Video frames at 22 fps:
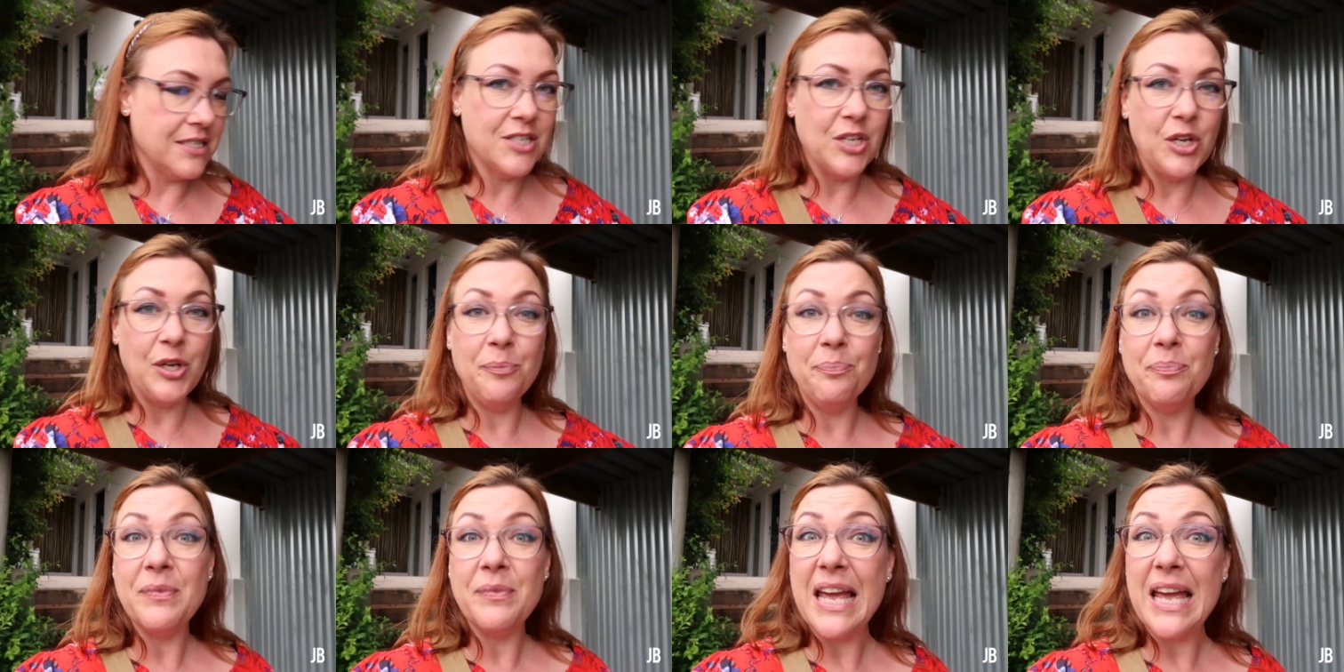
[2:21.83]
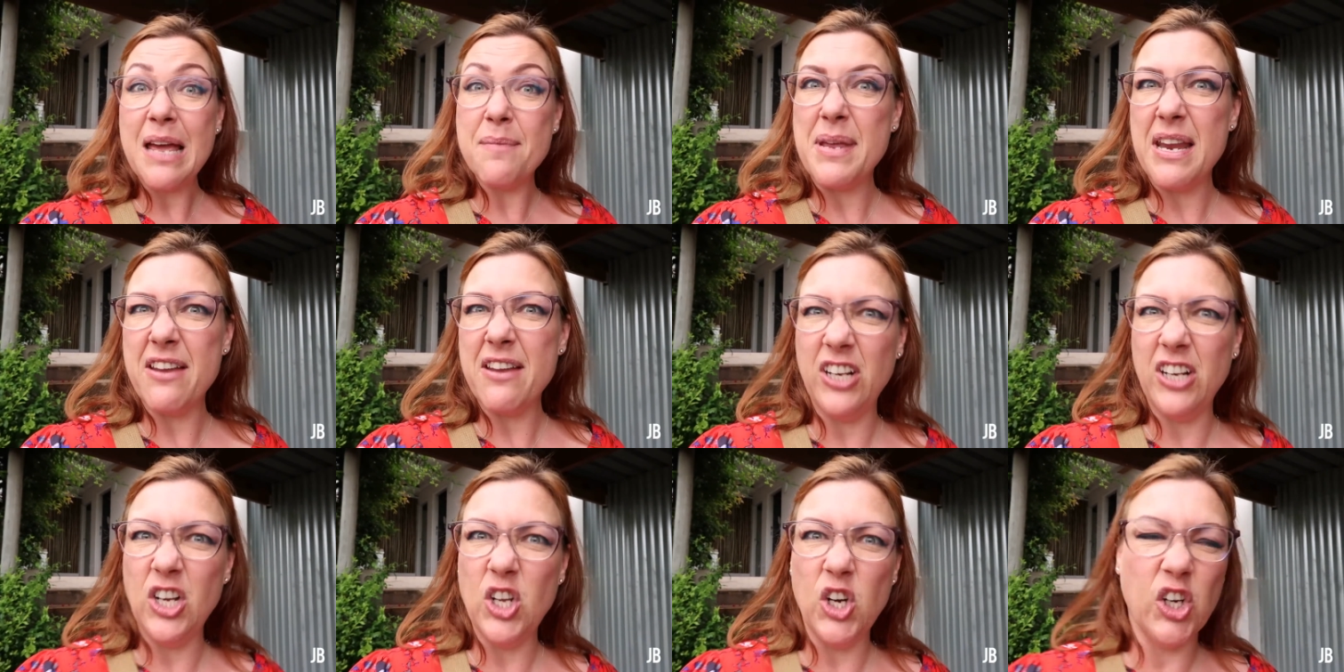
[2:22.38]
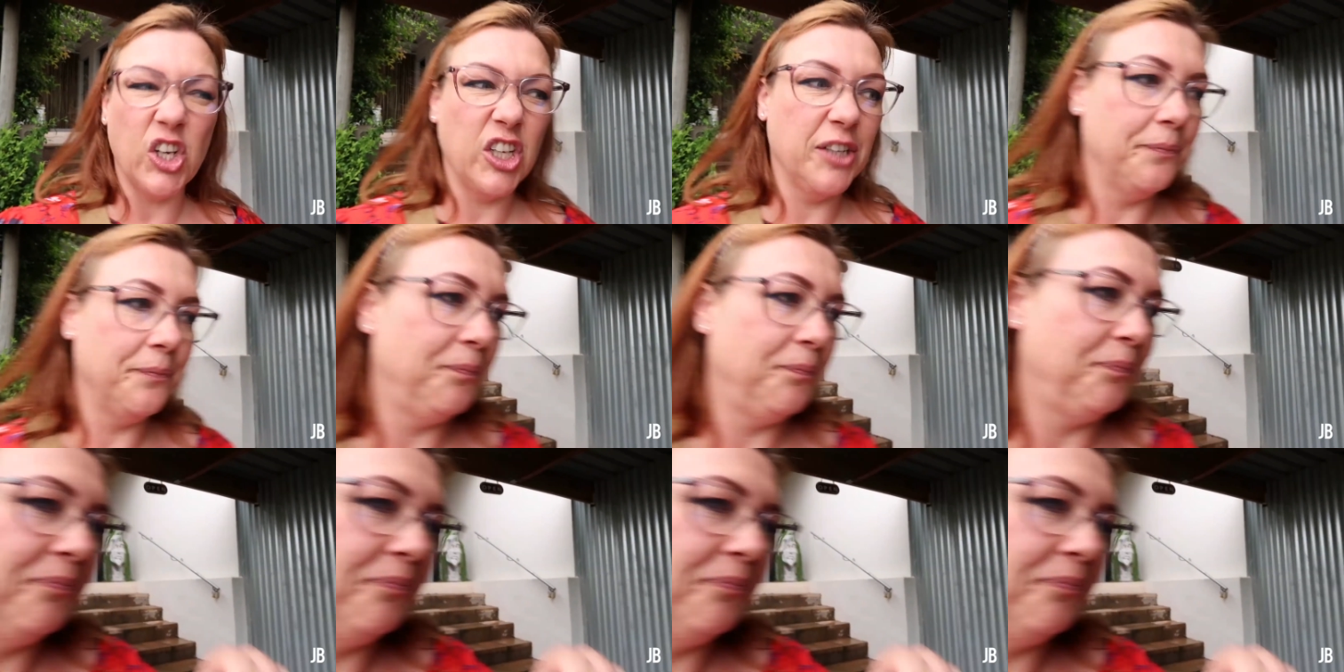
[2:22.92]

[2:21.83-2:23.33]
So come and have a look.